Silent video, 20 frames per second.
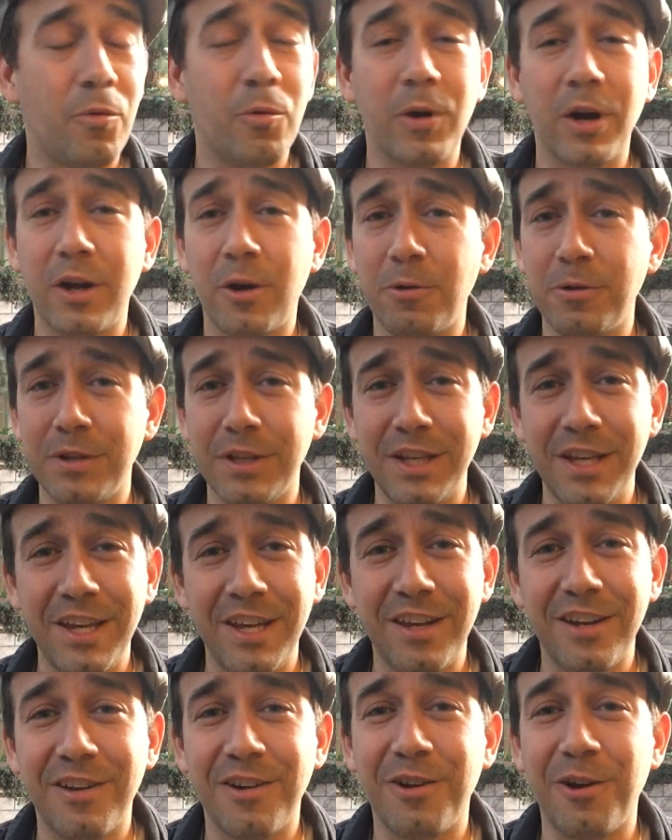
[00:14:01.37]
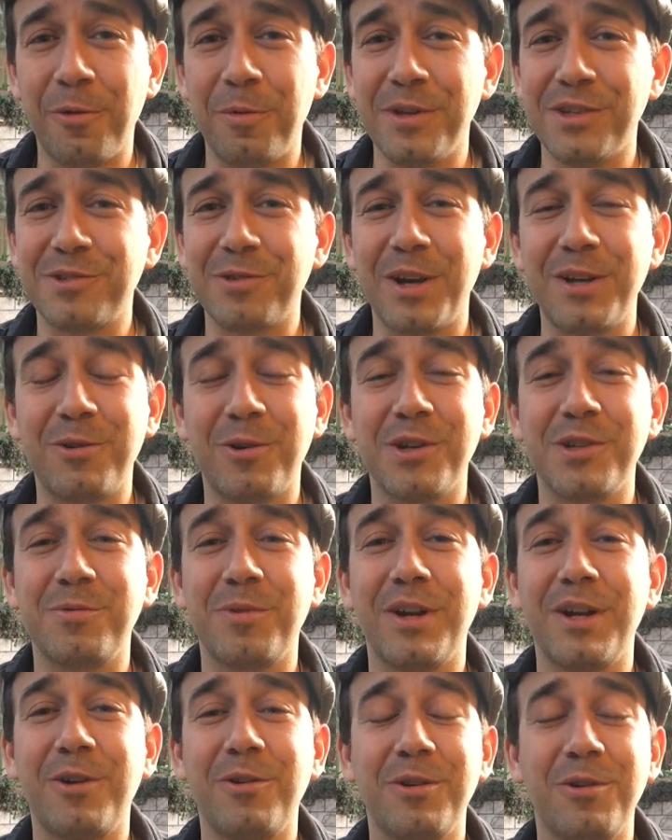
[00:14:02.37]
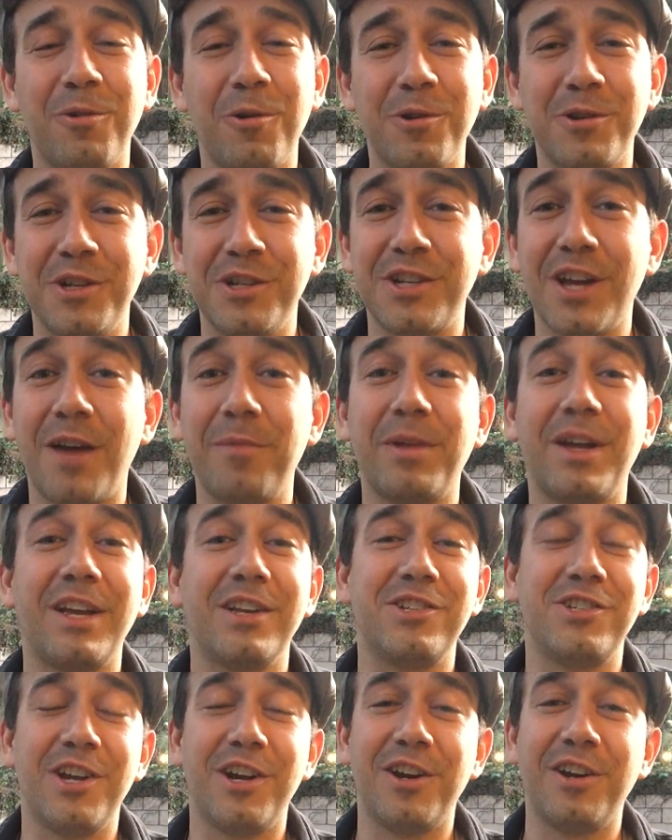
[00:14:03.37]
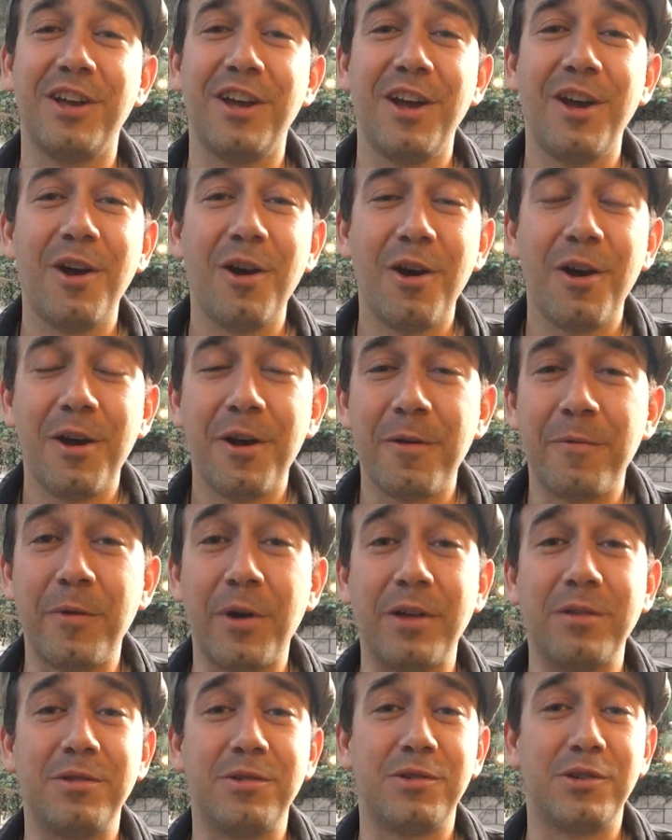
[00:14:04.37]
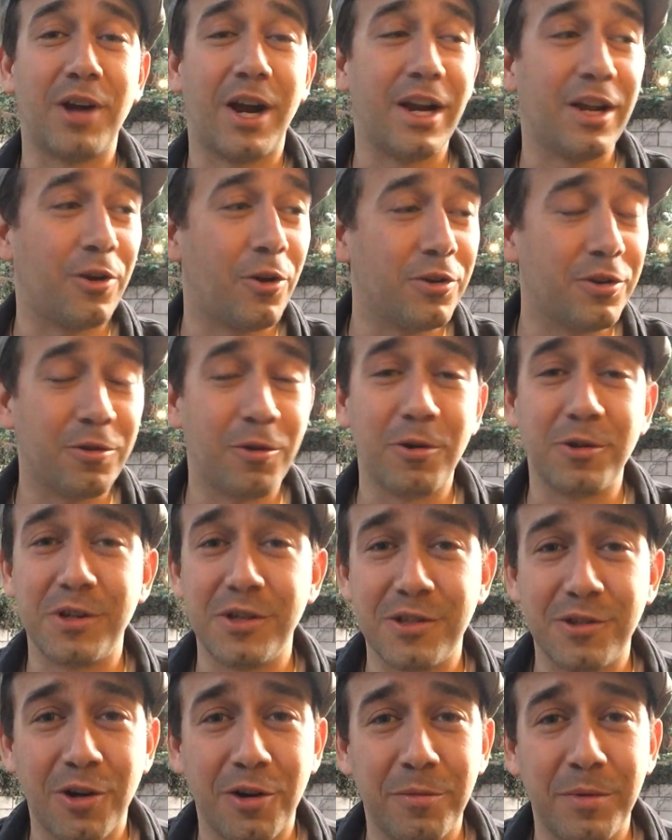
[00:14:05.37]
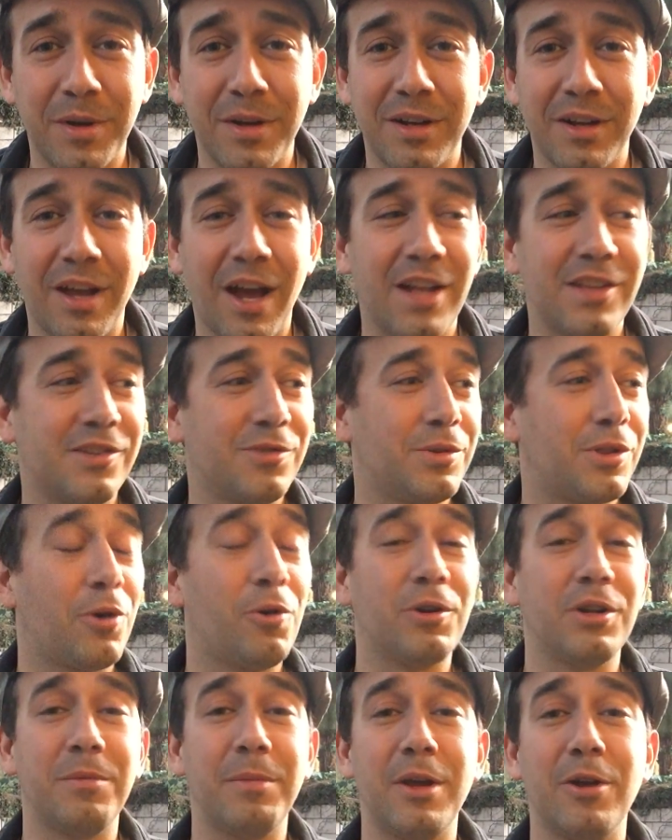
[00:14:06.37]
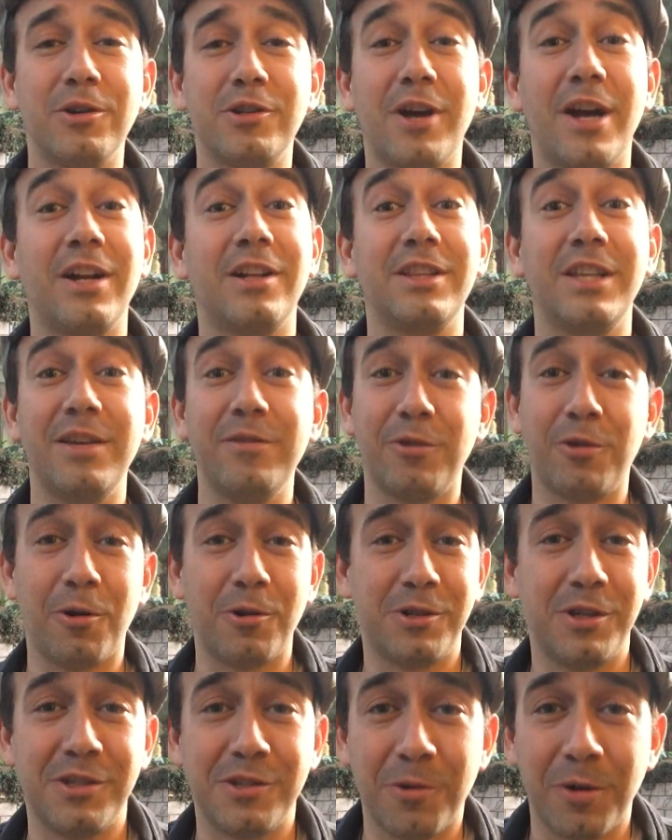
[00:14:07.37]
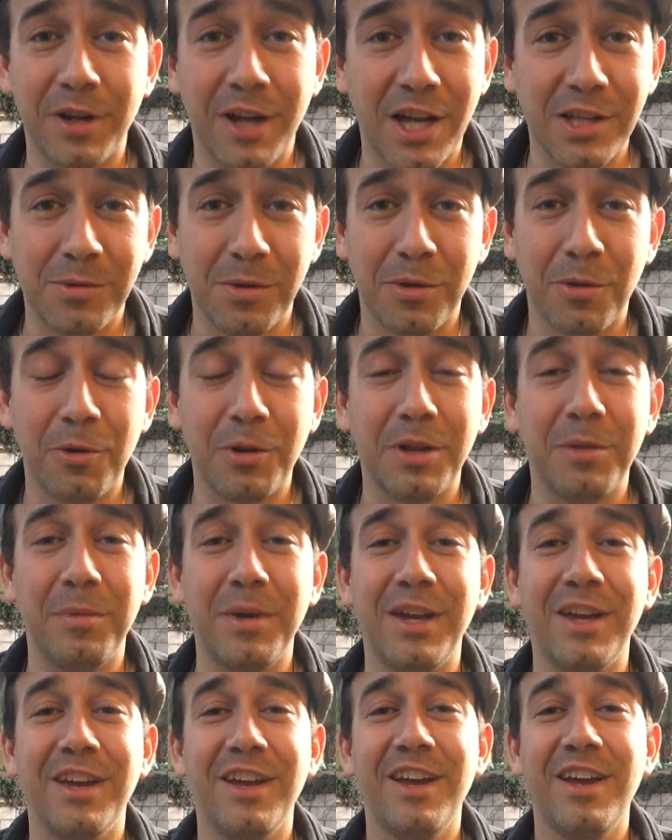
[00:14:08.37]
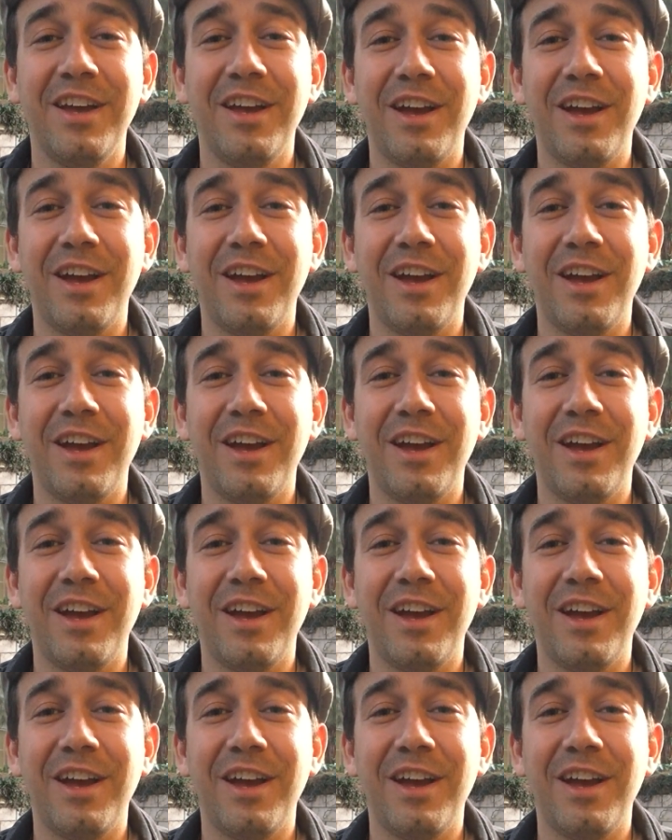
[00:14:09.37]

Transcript: Where I go to eat opens the right doors. Where I go to grocery shop, like I shared, but trying to go to a grocery store but God's withholding me, or trying to leave a grocery store and God's withholding me.